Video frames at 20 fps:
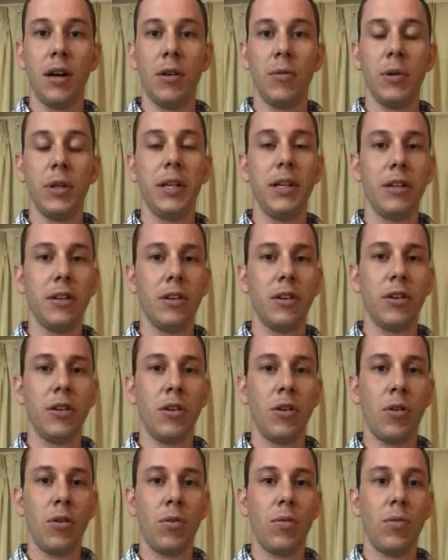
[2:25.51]
we needed to
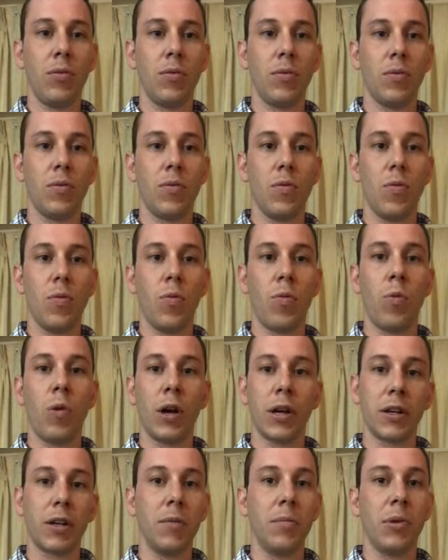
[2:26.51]
know
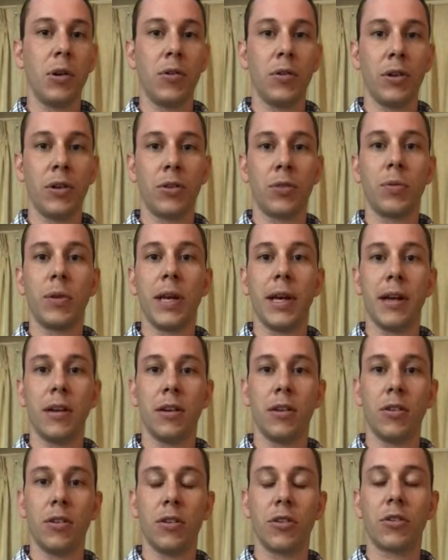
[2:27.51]
what components we had
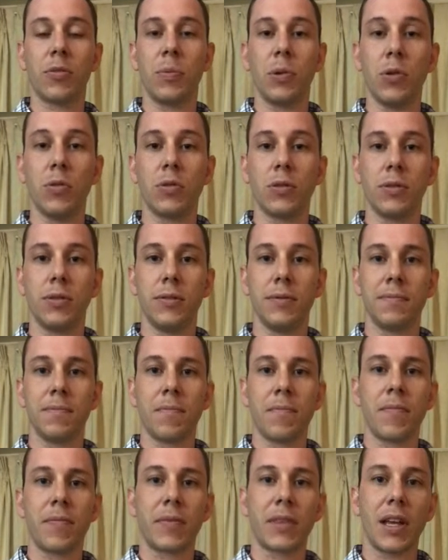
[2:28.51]
at our disposal.
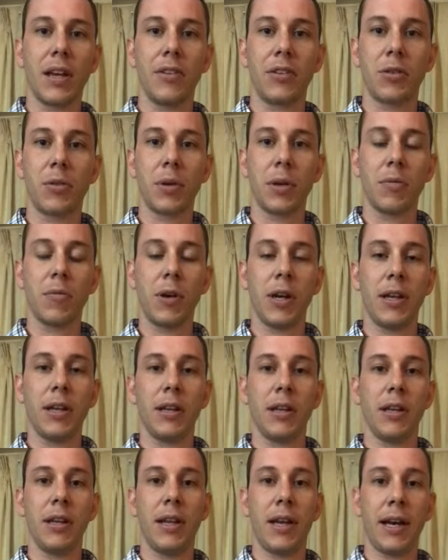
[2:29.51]
And so we went
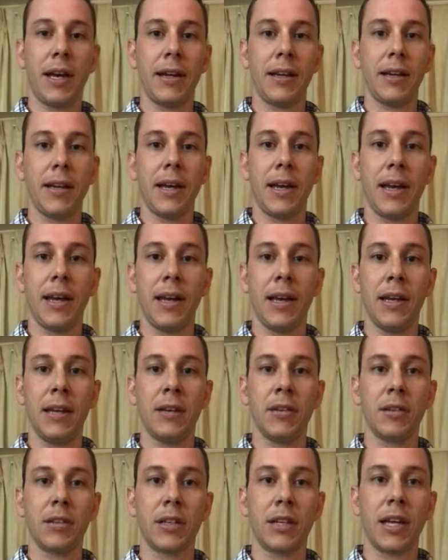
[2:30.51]
and did that
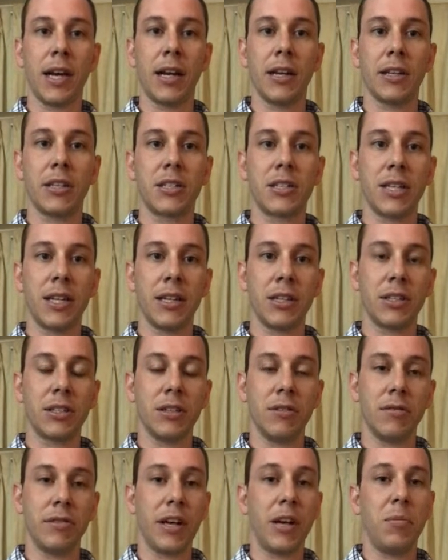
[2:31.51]
and got a sense
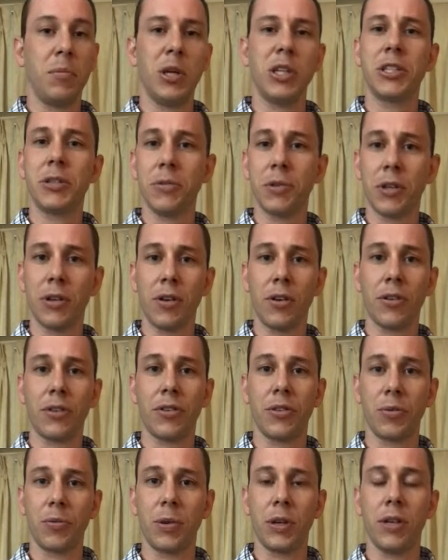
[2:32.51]
of how much it would
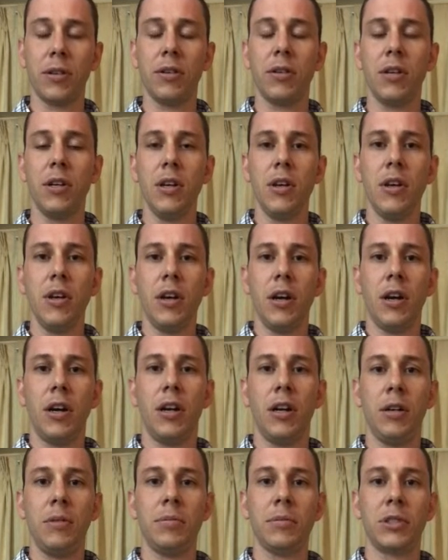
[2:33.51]
cost as well,
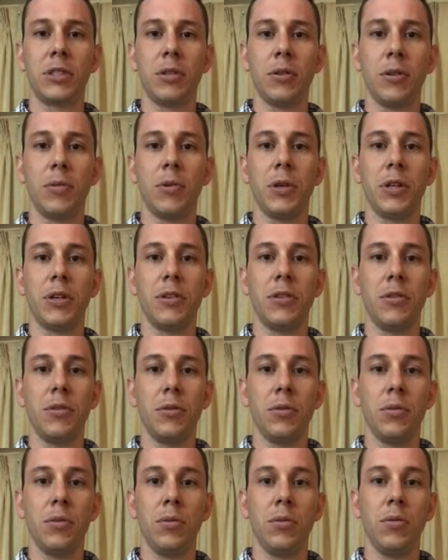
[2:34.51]
so that we could
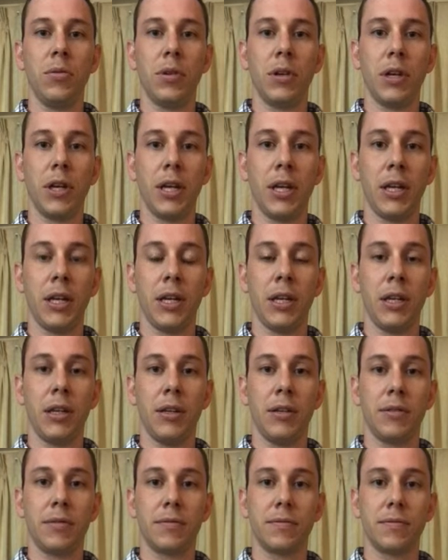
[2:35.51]
do a
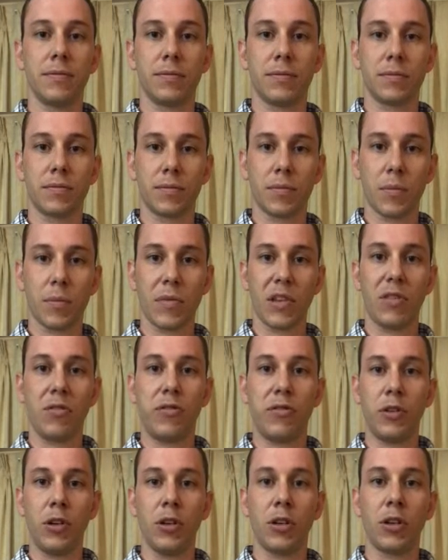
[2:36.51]

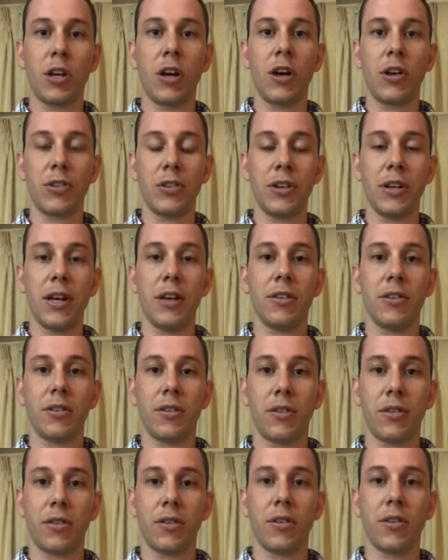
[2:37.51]
full cost
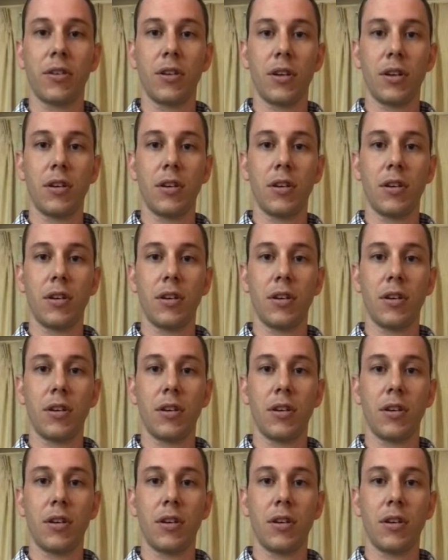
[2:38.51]
analysis.